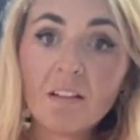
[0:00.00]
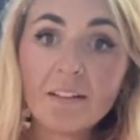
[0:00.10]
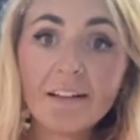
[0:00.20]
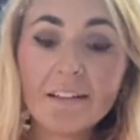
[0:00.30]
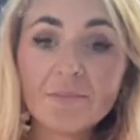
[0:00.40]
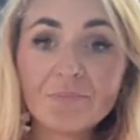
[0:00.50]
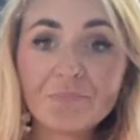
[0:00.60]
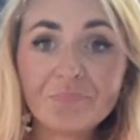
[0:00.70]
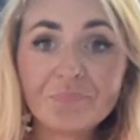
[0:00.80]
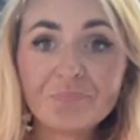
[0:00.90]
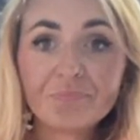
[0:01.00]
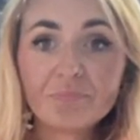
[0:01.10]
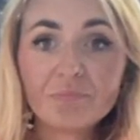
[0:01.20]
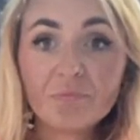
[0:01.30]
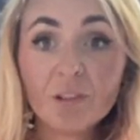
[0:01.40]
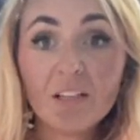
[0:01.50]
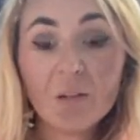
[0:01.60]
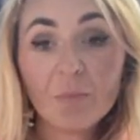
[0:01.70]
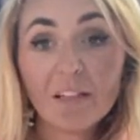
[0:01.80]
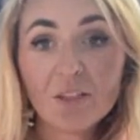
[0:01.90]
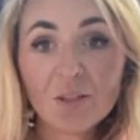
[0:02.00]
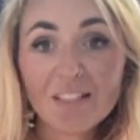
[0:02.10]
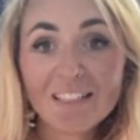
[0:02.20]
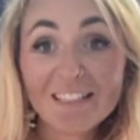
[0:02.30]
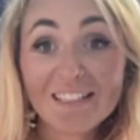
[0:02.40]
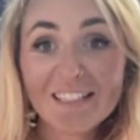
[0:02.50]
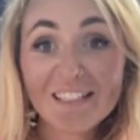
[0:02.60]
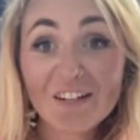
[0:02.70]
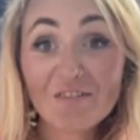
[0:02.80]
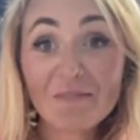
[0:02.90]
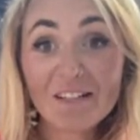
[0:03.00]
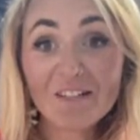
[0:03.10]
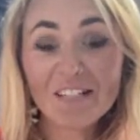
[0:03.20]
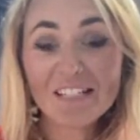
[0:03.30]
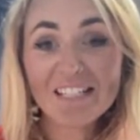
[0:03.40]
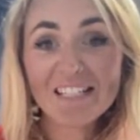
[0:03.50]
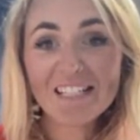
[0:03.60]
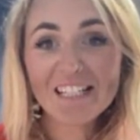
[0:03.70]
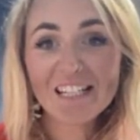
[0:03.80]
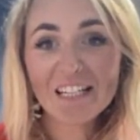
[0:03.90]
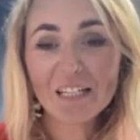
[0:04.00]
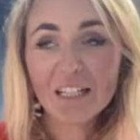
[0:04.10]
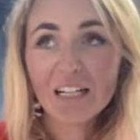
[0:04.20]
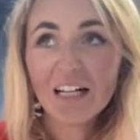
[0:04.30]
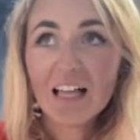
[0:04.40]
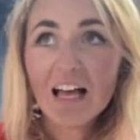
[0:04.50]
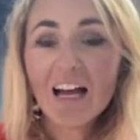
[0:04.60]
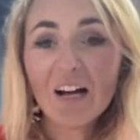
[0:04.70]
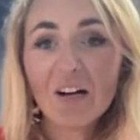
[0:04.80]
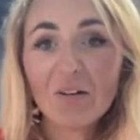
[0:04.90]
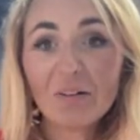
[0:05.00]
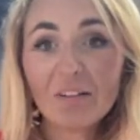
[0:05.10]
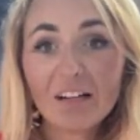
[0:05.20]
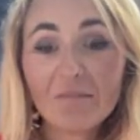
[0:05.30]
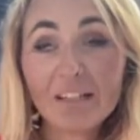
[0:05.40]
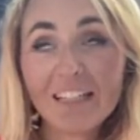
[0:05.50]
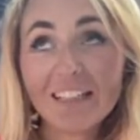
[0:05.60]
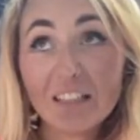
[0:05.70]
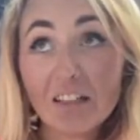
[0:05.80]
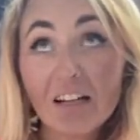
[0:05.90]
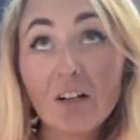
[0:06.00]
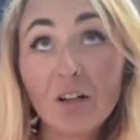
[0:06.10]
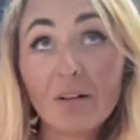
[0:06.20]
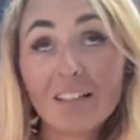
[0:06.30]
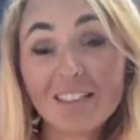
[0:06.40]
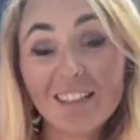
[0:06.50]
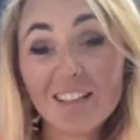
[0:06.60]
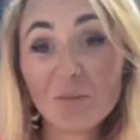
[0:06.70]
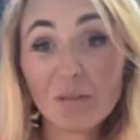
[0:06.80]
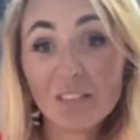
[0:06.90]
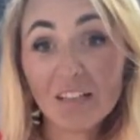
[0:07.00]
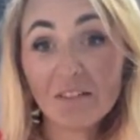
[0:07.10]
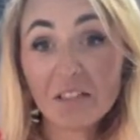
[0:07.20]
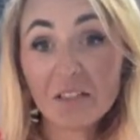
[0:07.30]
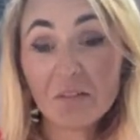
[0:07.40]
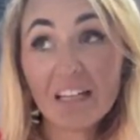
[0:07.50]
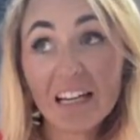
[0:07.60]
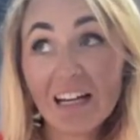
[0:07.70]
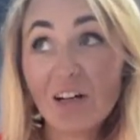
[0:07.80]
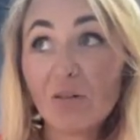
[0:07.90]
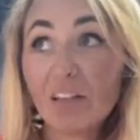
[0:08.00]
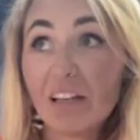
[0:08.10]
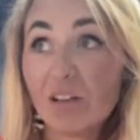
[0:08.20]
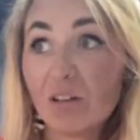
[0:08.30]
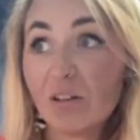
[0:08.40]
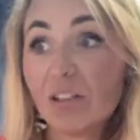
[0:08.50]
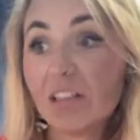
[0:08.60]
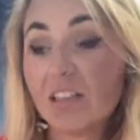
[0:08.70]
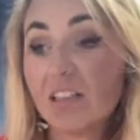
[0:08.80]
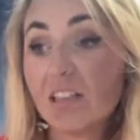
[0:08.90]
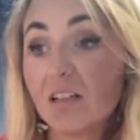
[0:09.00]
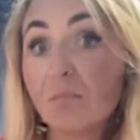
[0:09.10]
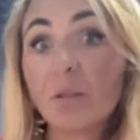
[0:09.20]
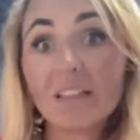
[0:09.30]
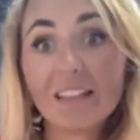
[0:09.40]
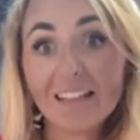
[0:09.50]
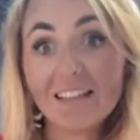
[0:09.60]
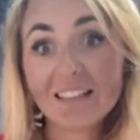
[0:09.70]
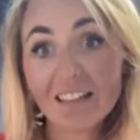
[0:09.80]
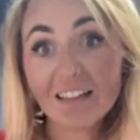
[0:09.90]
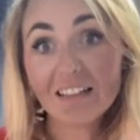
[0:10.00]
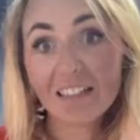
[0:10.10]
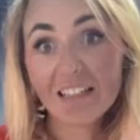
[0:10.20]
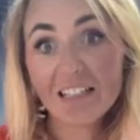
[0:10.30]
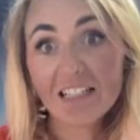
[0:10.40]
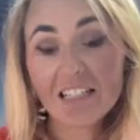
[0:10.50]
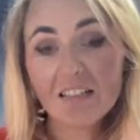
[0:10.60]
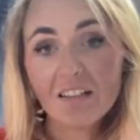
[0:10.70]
Yeah. Well, that'll be interesting. Yeah. That will be interesting to see how, who actually ends up adhering to it, how they're gonna police that, I guess.